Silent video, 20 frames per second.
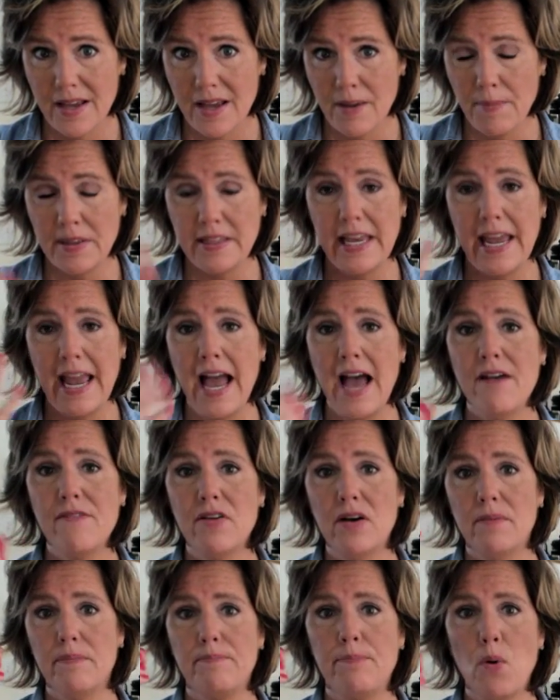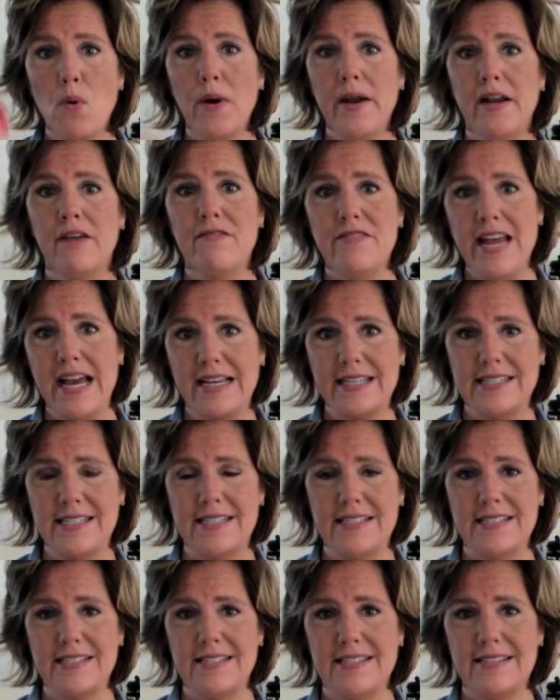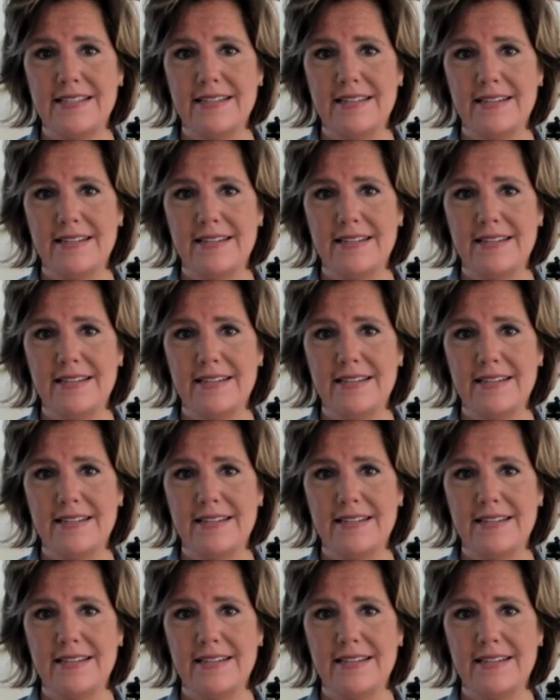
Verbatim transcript: but they have a point of nexus.